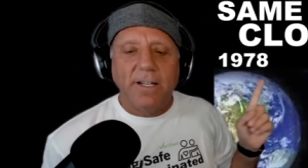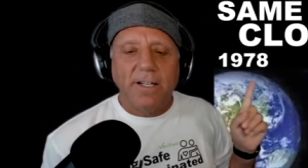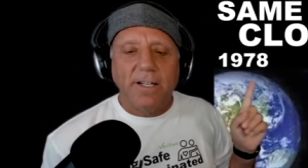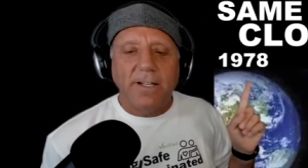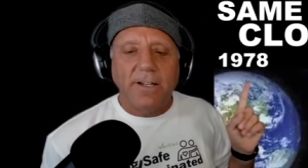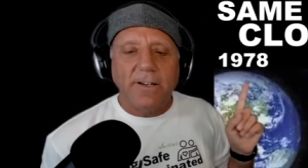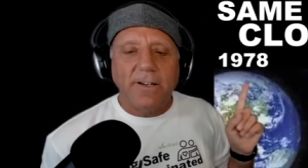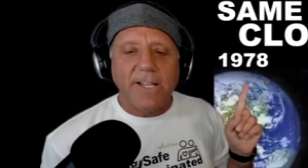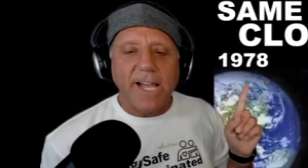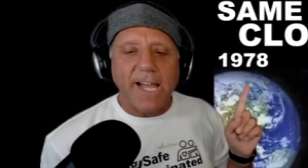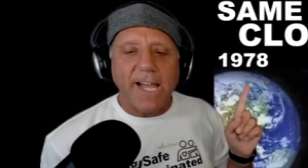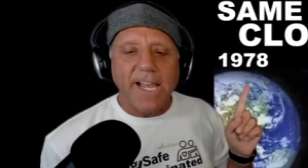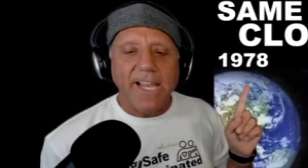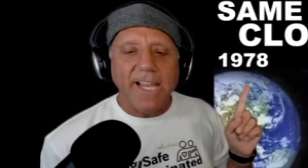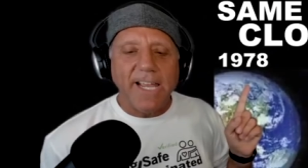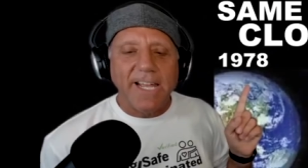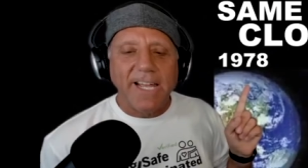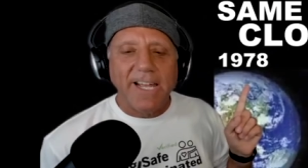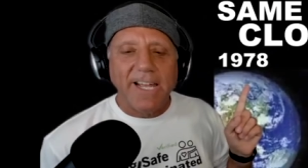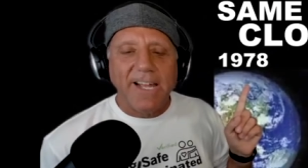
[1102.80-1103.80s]

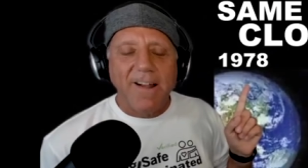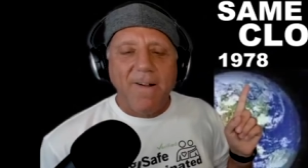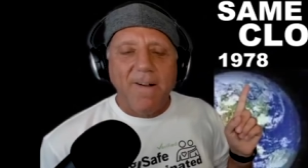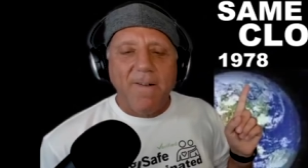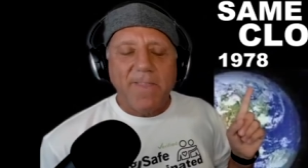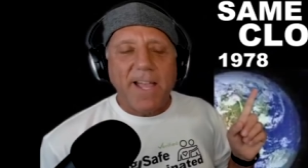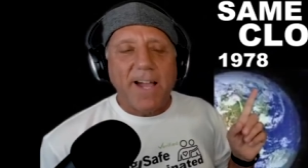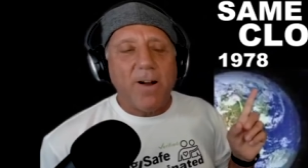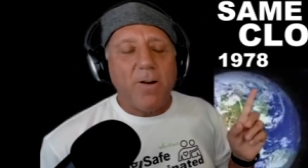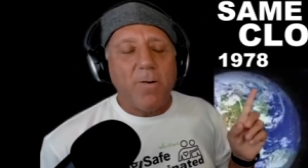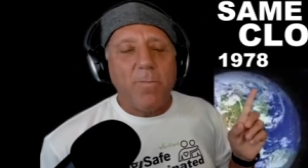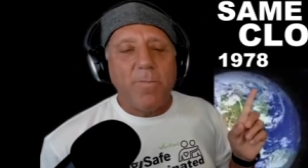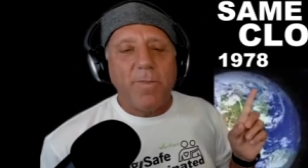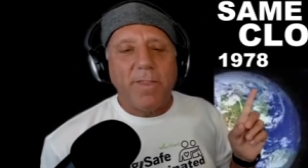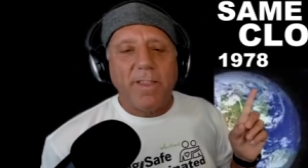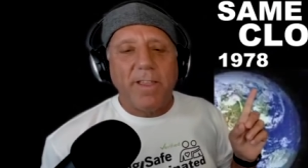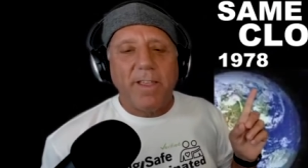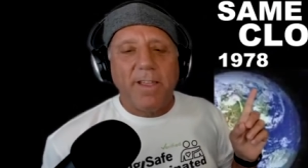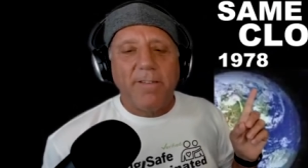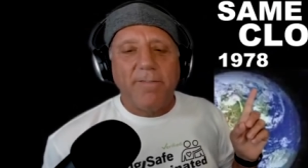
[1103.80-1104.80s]
Okay. Now,
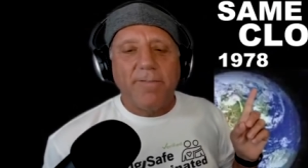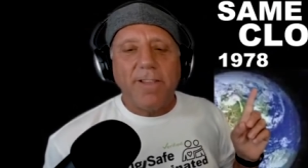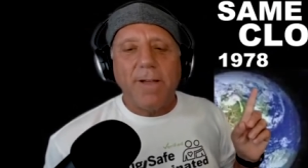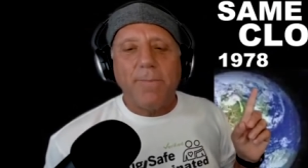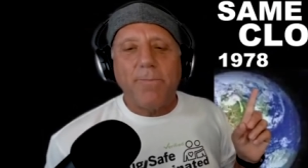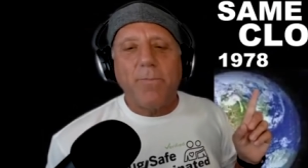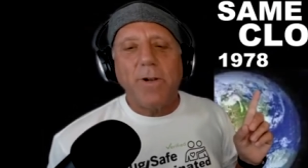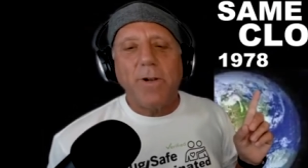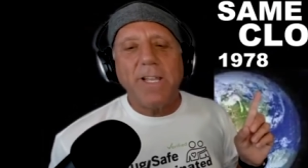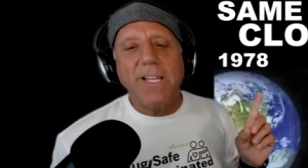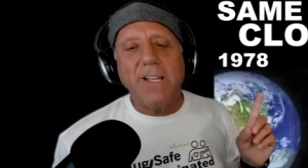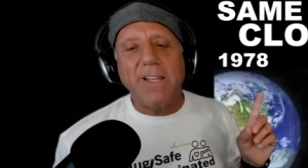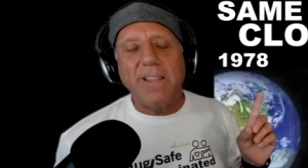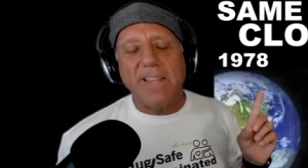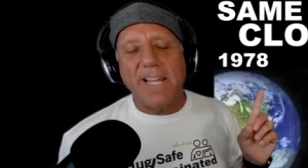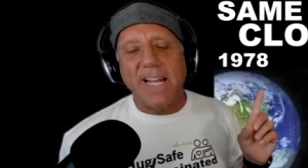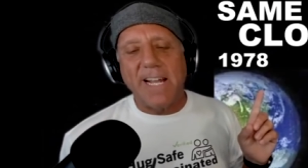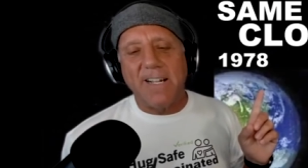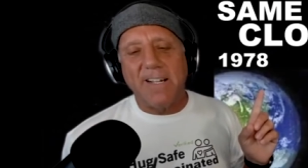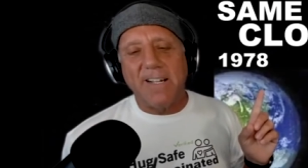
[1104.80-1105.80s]
Flip, what do you
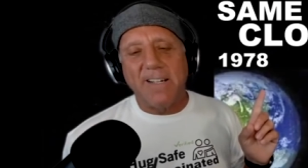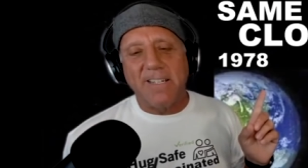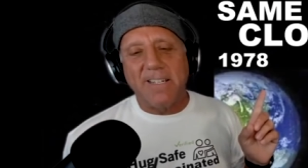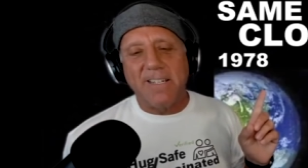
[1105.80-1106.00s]
think?